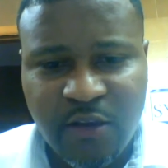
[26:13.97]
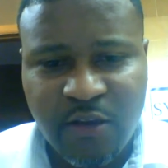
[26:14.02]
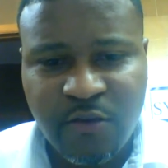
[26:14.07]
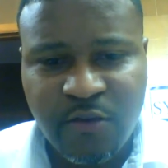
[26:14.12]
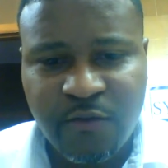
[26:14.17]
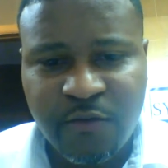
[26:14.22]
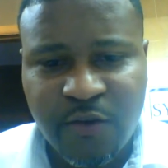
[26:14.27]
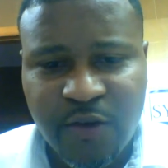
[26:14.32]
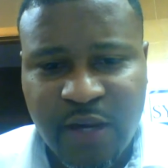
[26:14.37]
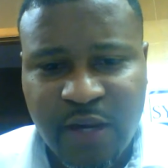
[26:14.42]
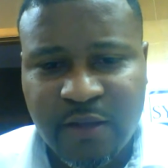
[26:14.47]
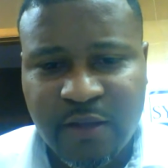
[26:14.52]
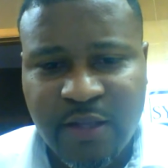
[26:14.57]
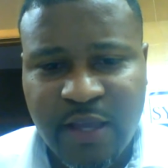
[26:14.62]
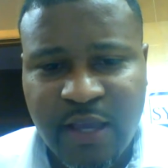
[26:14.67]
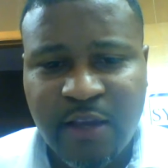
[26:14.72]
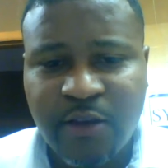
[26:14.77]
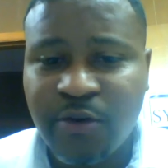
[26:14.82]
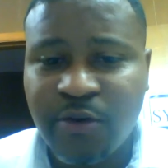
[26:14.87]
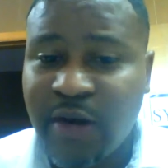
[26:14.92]
of you for that
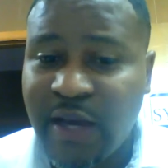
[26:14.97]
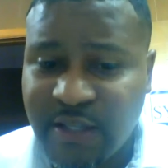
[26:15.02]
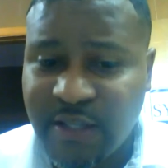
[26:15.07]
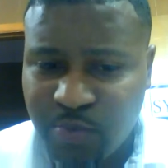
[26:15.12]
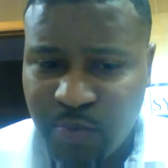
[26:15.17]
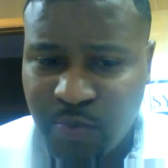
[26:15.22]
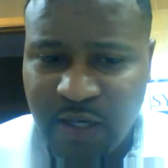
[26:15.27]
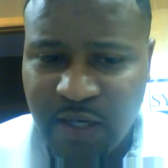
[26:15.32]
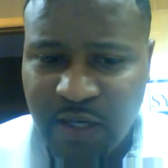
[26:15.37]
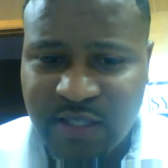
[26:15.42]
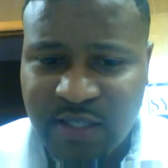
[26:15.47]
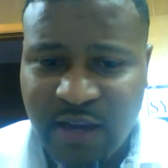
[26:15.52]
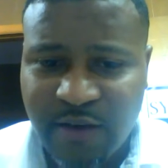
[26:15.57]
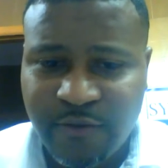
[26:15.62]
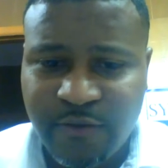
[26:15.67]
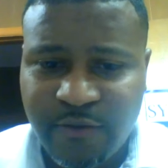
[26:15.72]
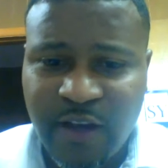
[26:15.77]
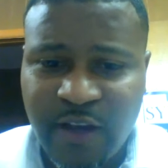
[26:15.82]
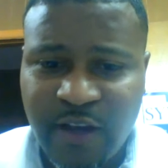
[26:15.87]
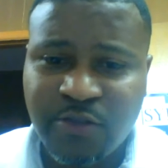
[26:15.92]
angle, as well as our
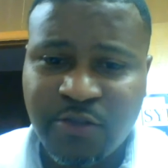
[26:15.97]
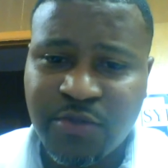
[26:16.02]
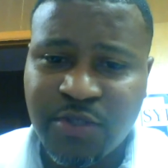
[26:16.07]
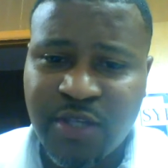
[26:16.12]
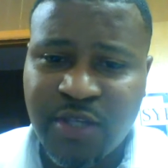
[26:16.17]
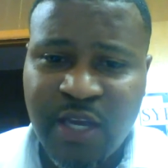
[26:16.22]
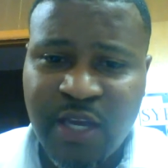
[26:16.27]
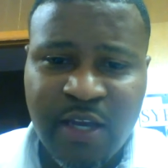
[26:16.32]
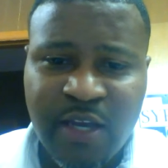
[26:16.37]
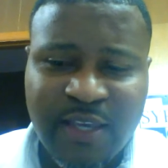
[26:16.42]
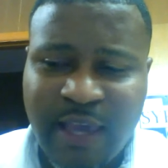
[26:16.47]
veterans.